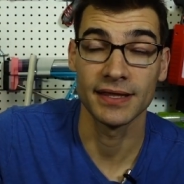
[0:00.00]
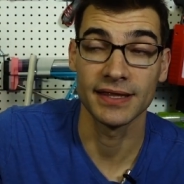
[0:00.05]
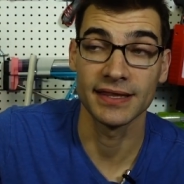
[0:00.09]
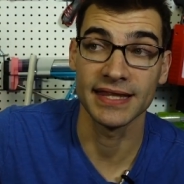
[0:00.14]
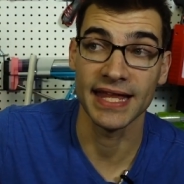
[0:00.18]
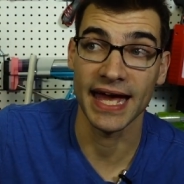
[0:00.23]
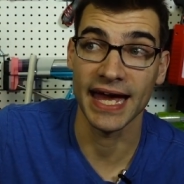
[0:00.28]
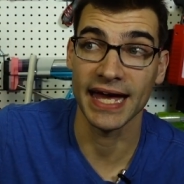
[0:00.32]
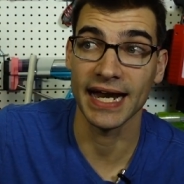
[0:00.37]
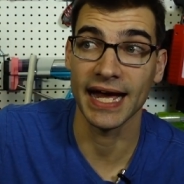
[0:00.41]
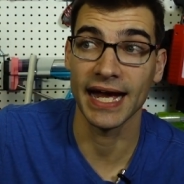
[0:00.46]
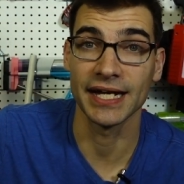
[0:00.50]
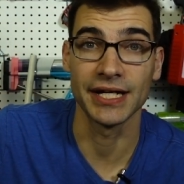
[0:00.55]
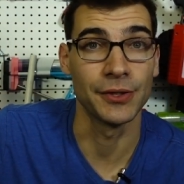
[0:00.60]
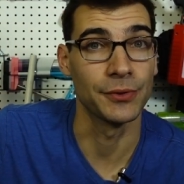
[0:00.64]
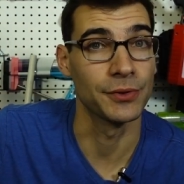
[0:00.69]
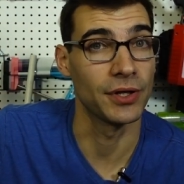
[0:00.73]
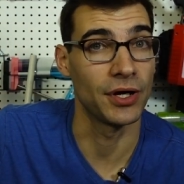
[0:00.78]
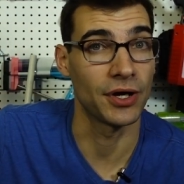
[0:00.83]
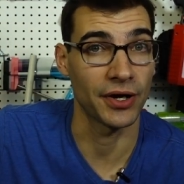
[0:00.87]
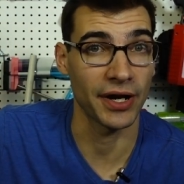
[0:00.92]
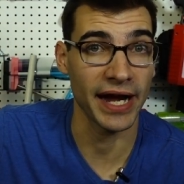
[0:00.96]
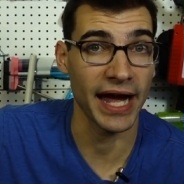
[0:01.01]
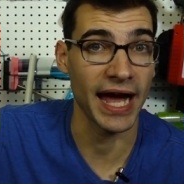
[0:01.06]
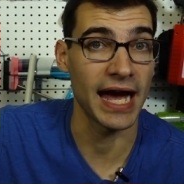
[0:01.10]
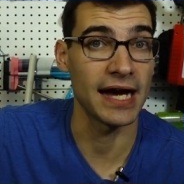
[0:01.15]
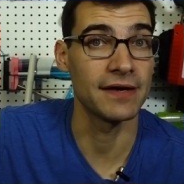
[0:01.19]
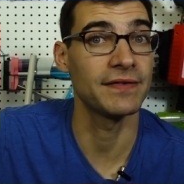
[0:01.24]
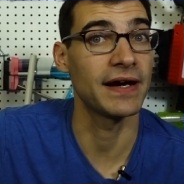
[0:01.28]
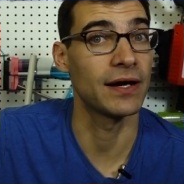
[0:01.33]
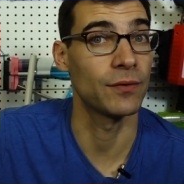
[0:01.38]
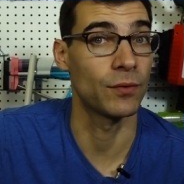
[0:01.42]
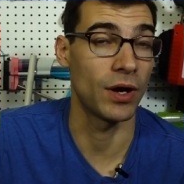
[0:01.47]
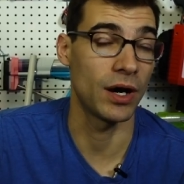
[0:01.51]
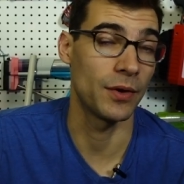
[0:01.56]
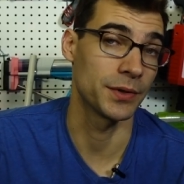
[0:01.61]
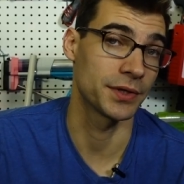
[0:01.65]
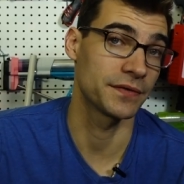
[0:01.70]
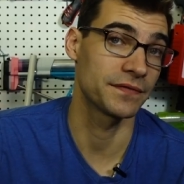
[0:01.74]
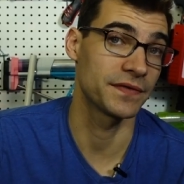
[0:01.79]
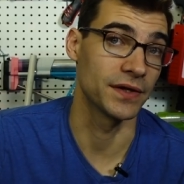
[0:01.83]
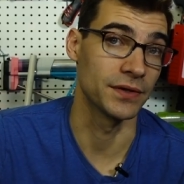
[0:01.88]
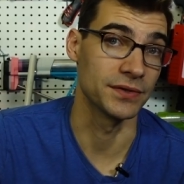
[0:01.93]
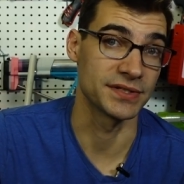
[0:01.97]
that I no longer have. I want
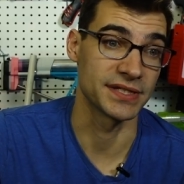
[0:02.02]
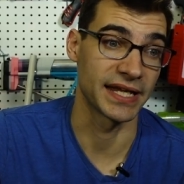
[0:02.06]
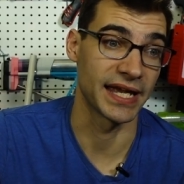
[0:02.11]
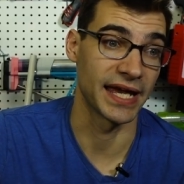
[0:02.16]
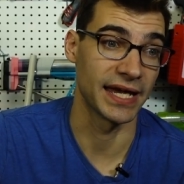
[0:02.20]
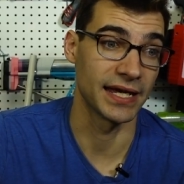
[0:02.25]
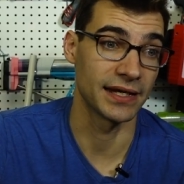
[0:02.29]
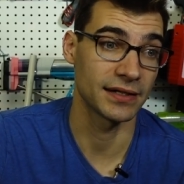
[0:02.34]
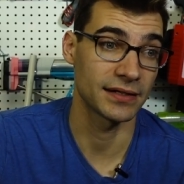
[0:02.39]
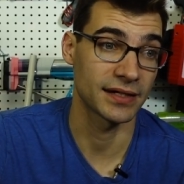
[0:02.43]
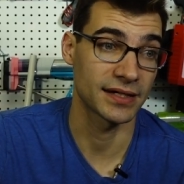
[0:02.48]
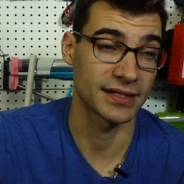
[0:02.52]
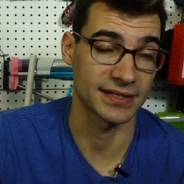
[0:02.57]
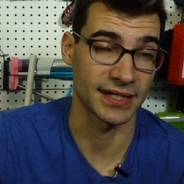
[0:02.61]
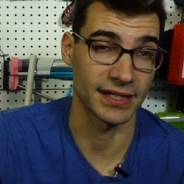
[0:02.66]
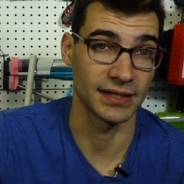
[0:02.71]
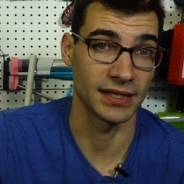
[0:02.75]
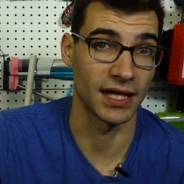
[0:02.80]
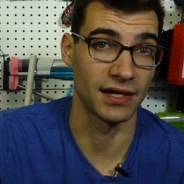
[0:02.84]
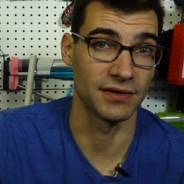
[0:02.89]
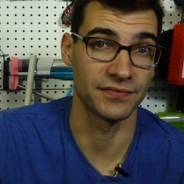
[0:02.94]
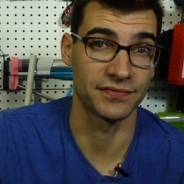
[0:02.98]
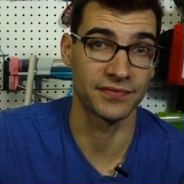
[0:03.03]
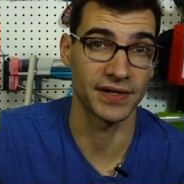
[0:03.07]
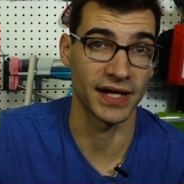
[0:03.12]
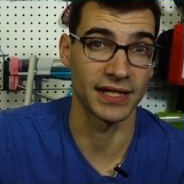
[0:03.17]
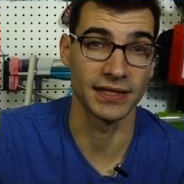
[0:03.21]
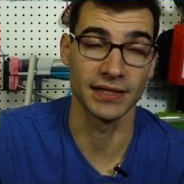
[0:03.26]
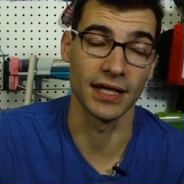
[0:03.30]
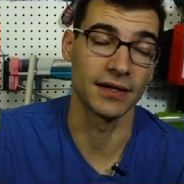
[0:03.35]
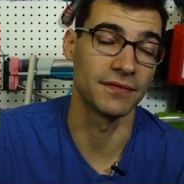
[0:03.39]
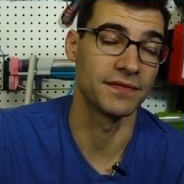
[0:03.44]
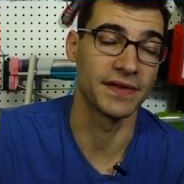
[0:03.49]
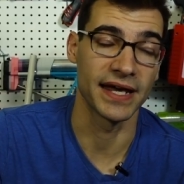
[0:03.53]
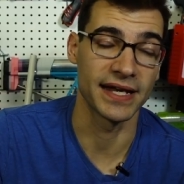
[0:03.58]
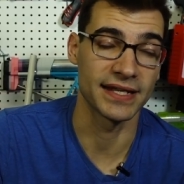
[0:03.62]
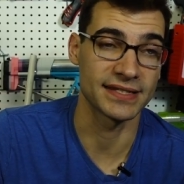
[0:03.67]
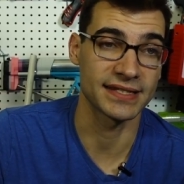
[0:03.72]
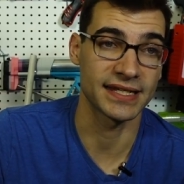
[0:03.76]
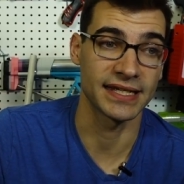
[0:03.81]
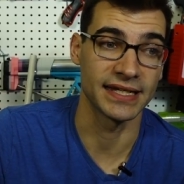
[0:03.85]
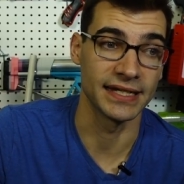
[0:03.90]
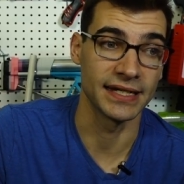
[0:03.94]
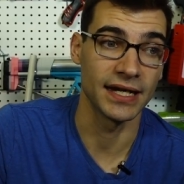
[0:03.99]
one of those again because I loved I loved that
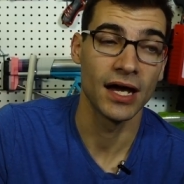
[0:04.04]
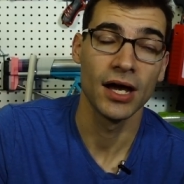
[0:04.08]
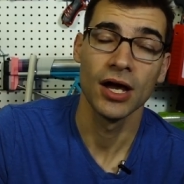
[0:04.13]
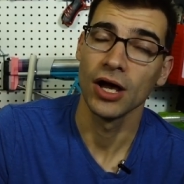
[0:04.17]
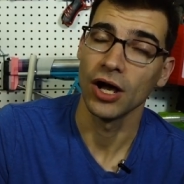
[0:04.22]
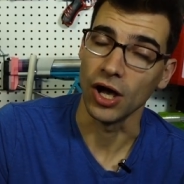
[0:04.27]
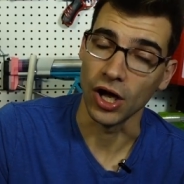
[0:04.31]
as a kid.